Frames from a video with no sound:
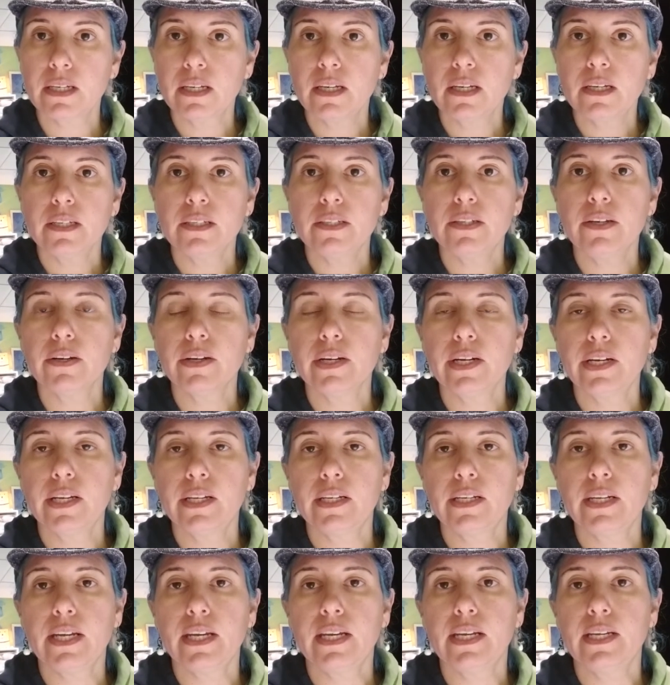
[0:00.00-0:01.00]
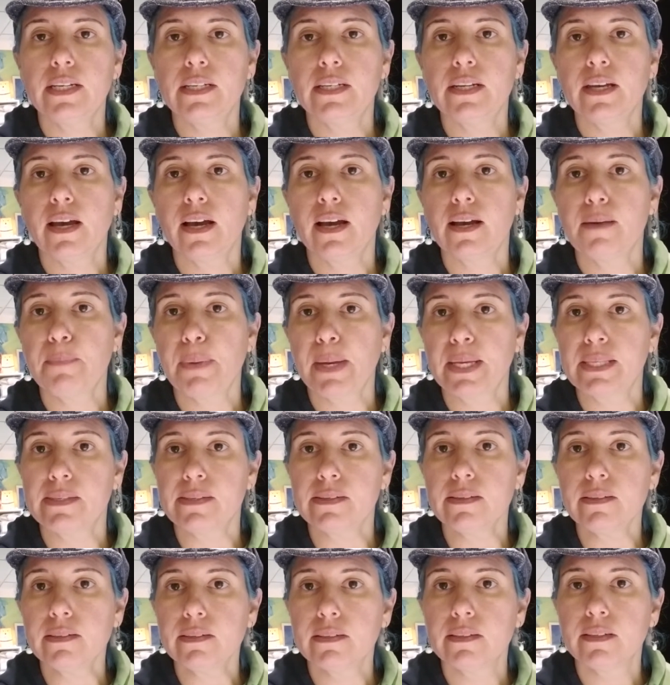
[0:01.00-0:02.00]
you're going to need a
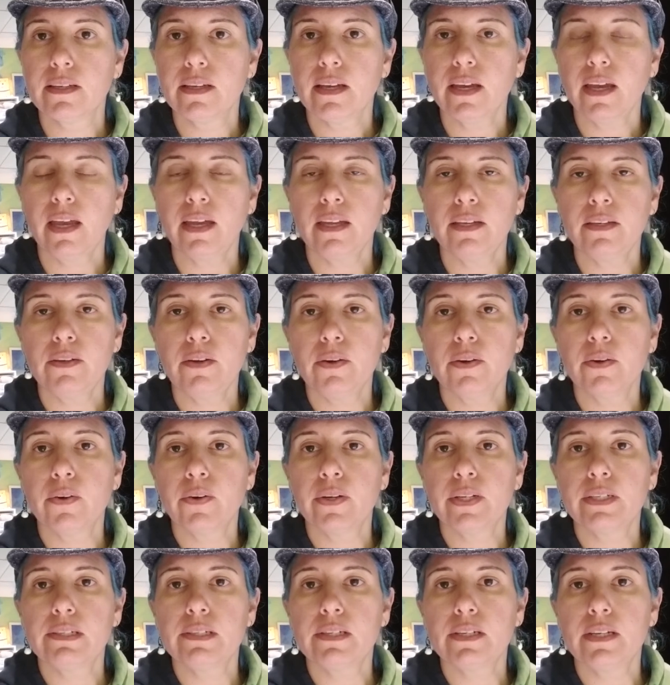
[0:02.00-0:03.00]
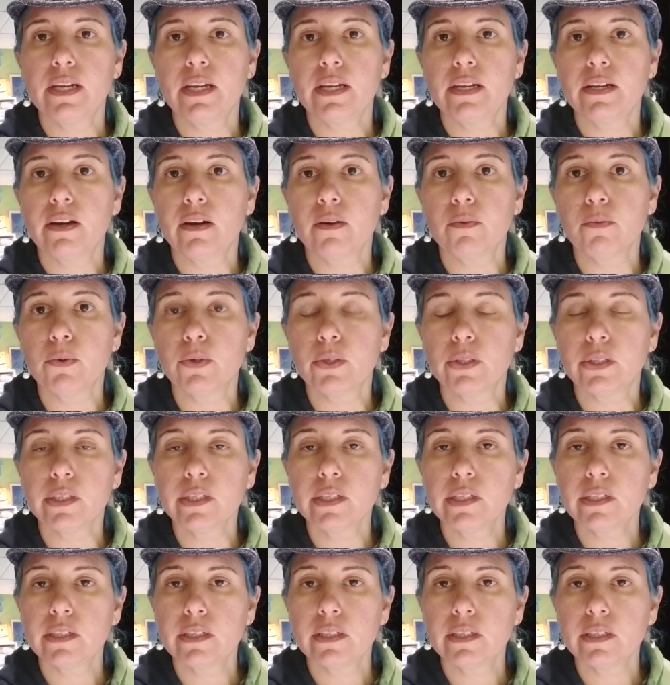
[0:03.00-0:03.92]
pencil, and you're going to need a ruler.